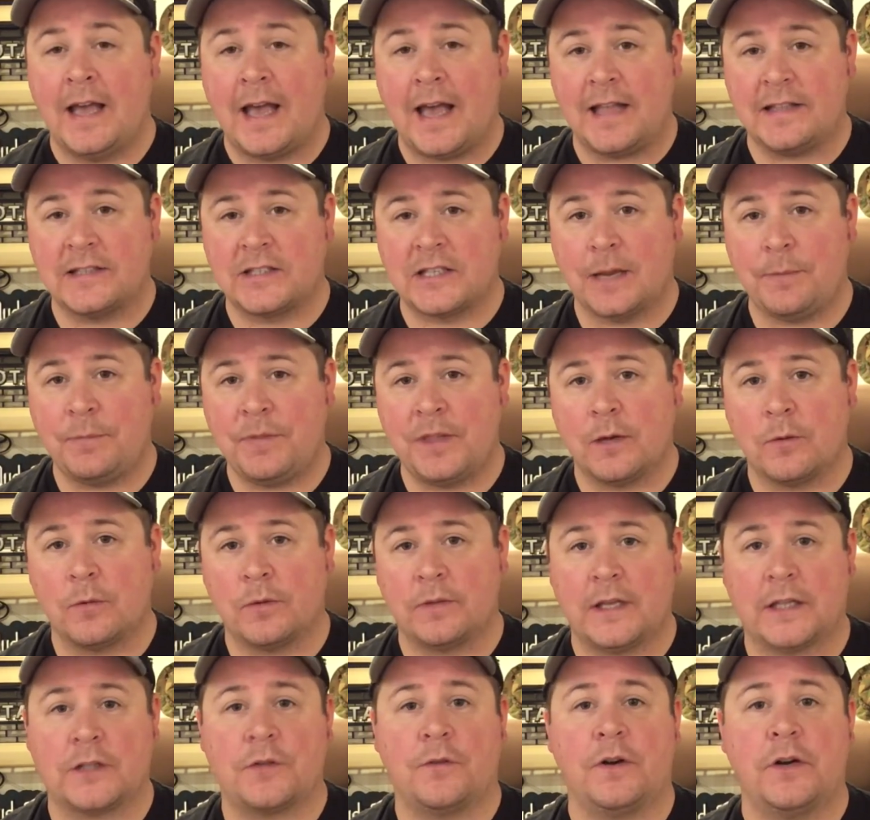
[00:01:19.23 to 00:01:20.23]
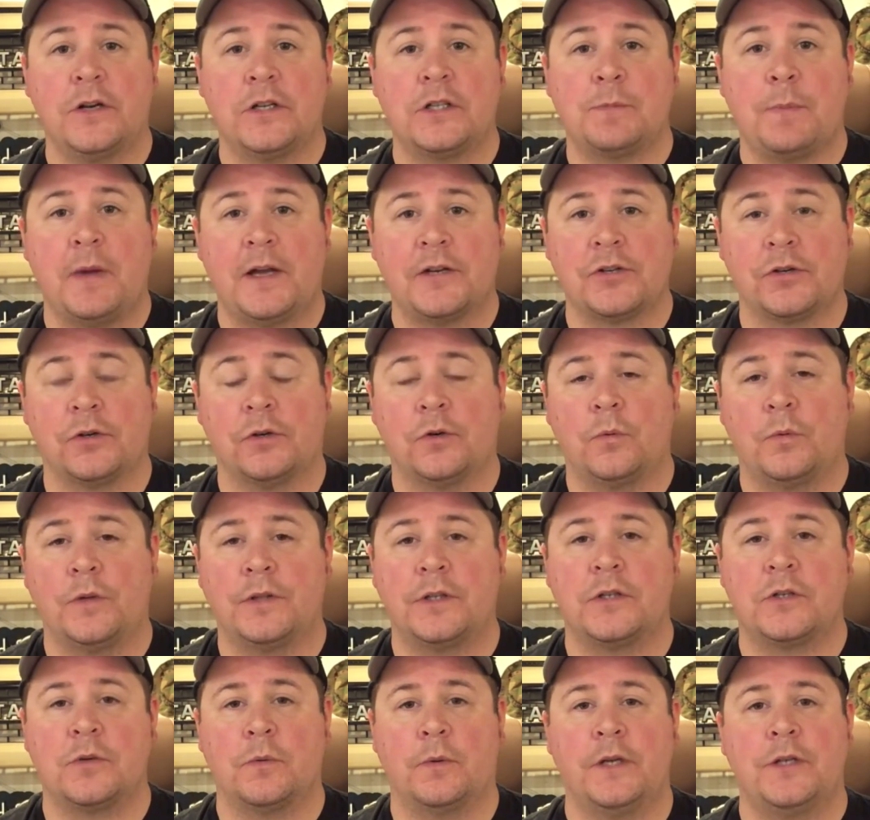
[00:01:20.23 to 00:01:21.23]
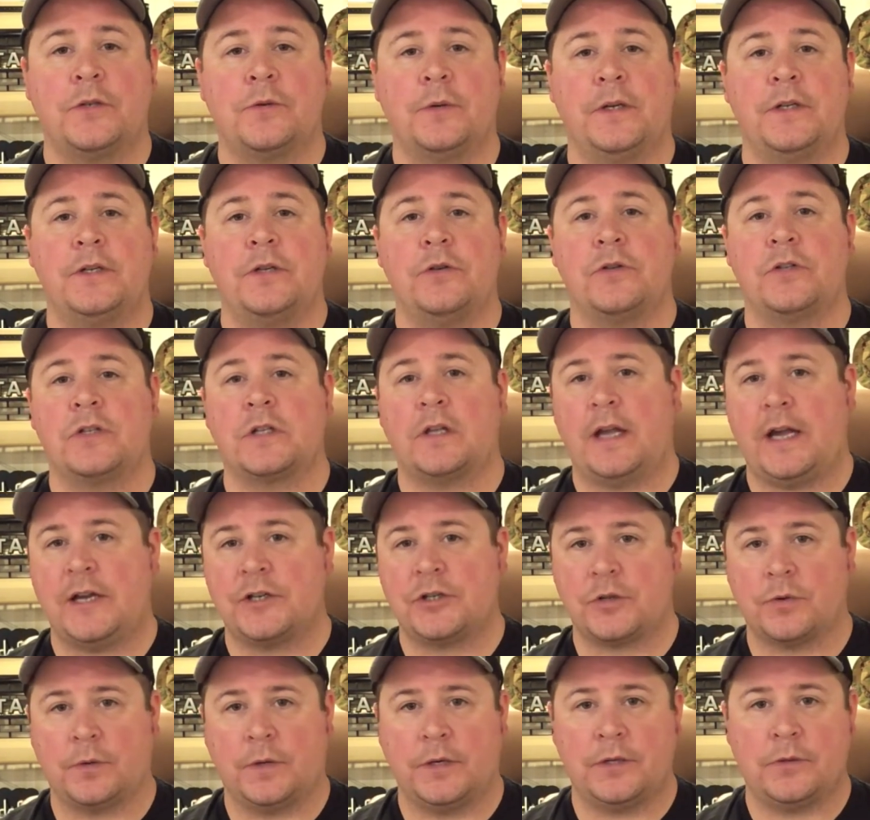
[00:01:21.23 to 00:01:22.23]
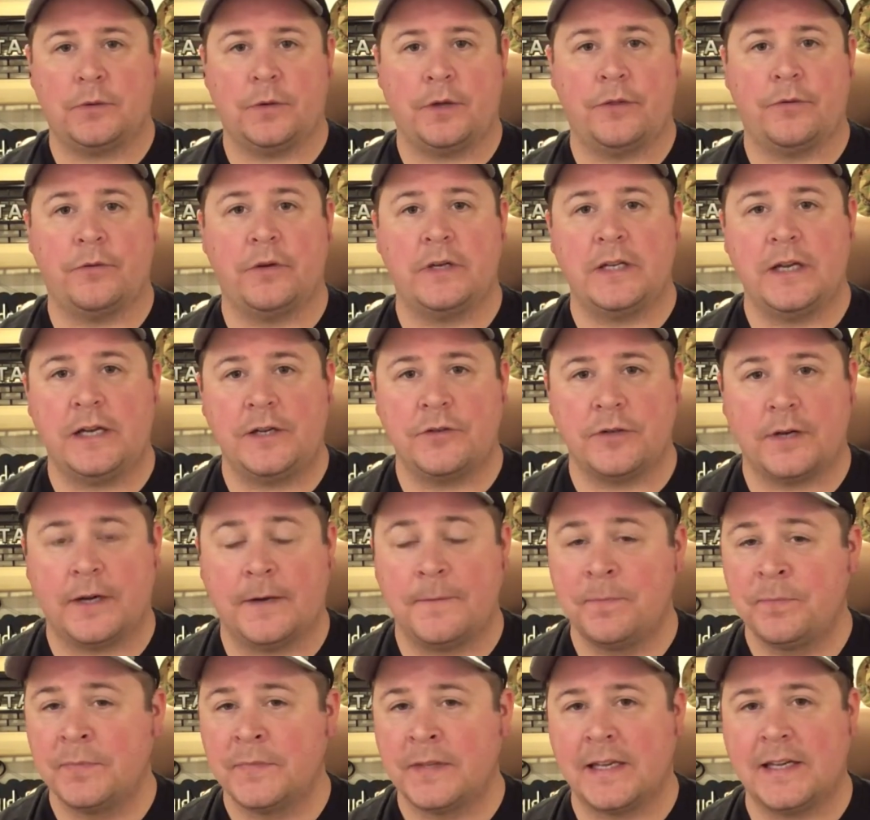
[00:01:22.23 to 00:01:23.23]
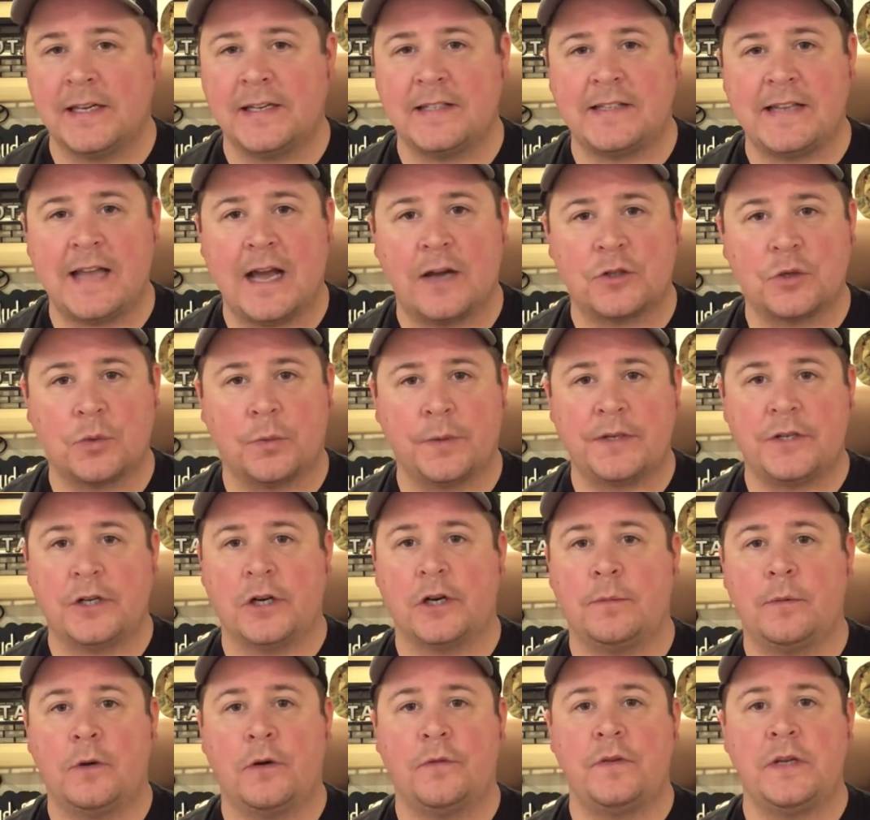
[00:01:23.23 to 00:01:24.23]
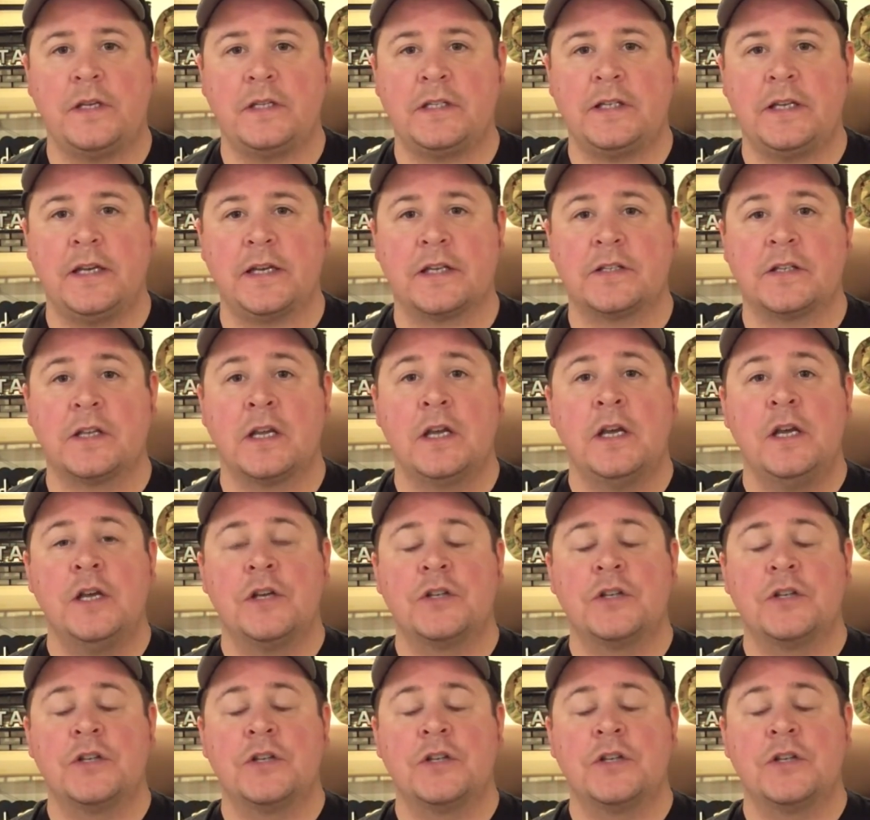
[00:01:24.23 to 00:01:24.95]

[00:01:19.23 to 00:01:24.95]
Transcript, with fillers: And something that's very special with the 2022 slash 2023 Tundra, it is now twin turbo V6.